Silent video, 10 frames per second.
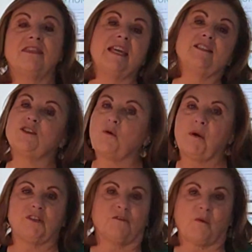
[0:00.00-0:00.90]
Thanks so
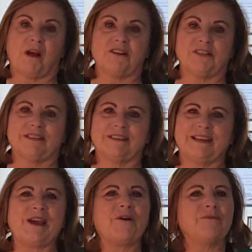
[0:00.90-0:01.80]
much for watching,
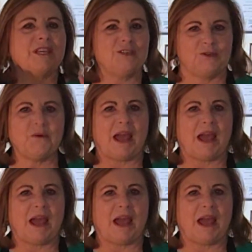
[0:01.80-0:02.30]
and I hope that you